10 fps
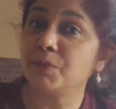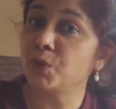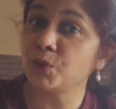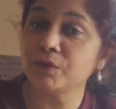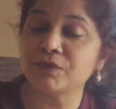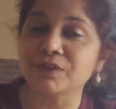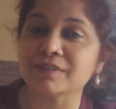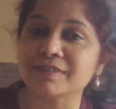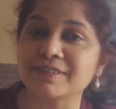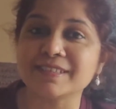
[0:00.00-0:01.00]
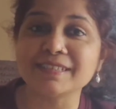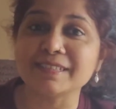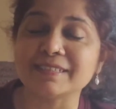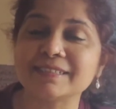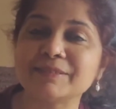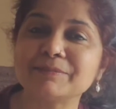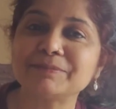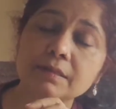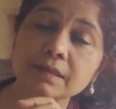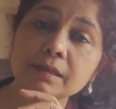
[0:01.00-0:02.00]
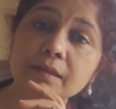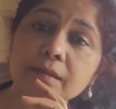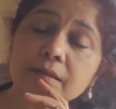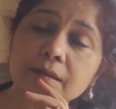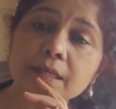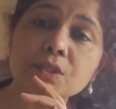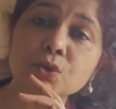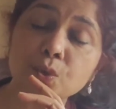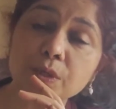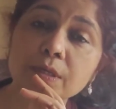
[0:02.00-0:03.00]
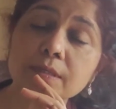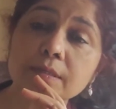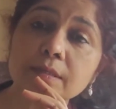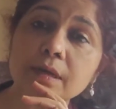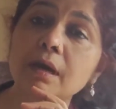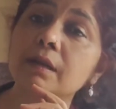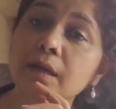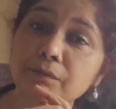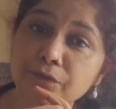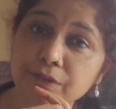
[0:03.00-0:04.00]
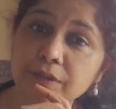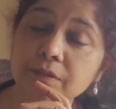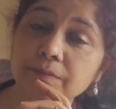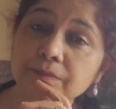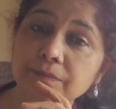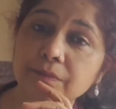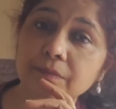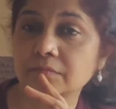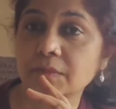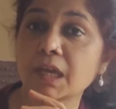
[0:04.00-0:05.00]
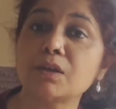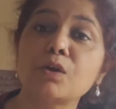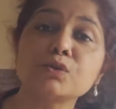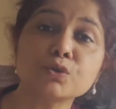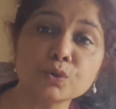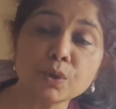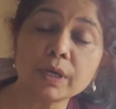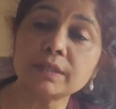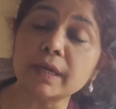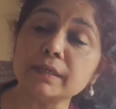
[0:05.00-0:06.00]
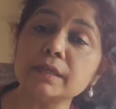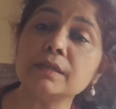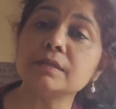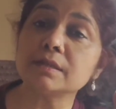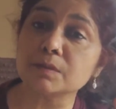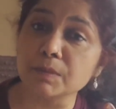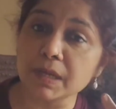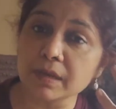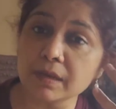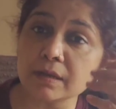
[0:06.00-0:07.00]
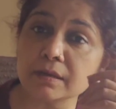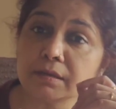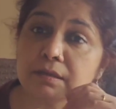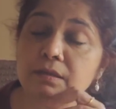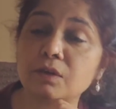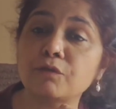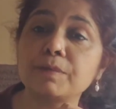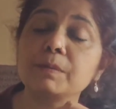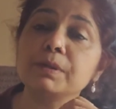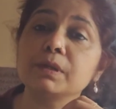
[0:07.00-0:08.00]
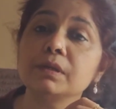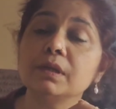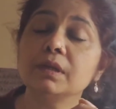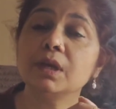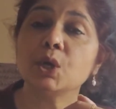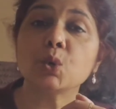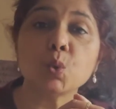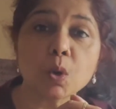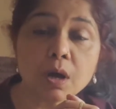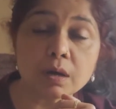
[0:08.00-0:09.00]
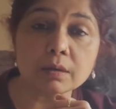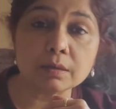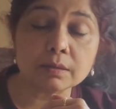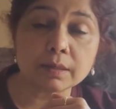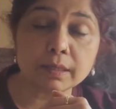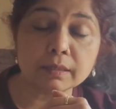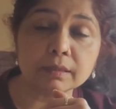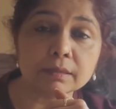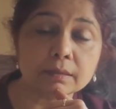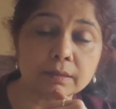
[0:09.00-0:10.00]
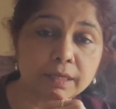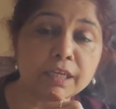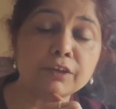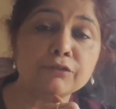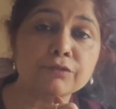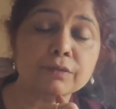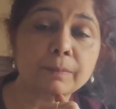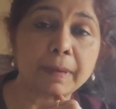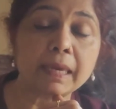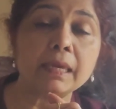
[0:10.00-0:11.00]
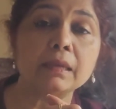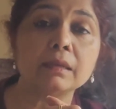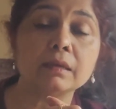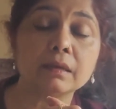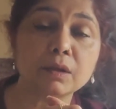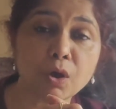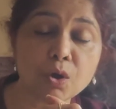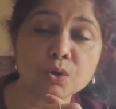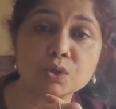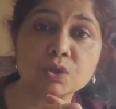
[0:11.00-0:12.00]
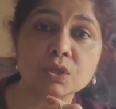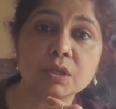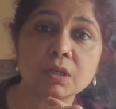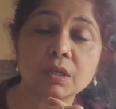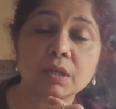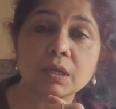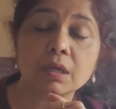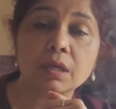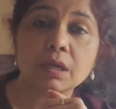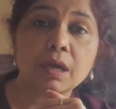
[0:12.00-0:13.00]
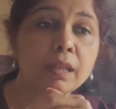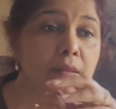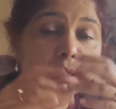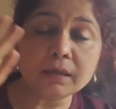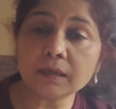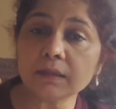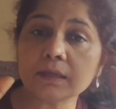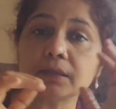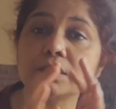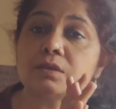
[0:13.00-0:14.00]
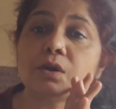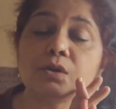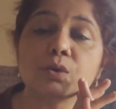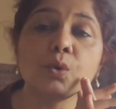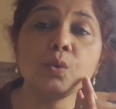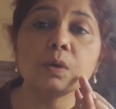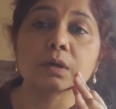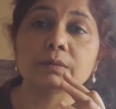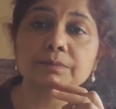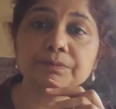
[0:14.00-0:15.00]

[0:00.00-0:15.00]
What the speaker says: Beautiful, isn't it? Still, his stories are a comfort, and also it encourages millions of people who are in grief, pain, loss, and thinking that it is all over